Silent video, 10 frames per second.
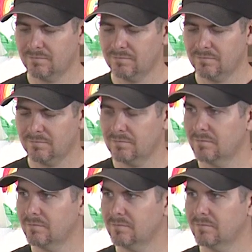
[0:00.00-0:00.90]

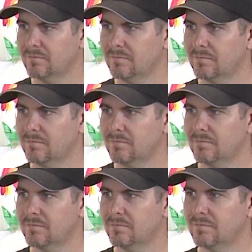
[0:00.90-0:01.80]

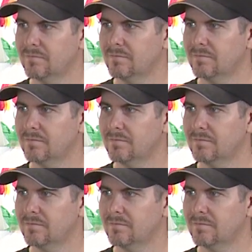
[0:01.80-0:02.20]
This person isn't speaking.